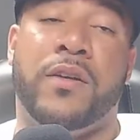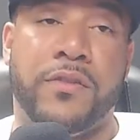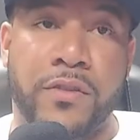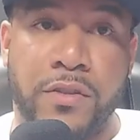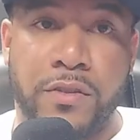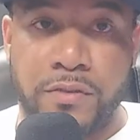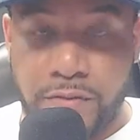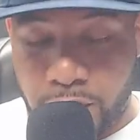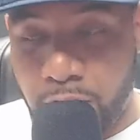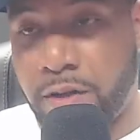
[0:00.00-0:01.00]
I'm better.
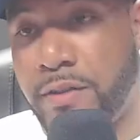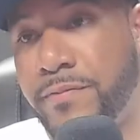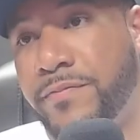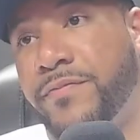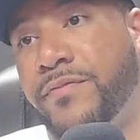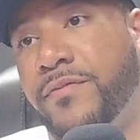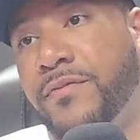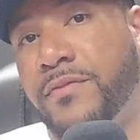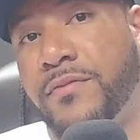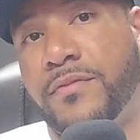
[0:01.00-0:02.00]
All right. I'm better.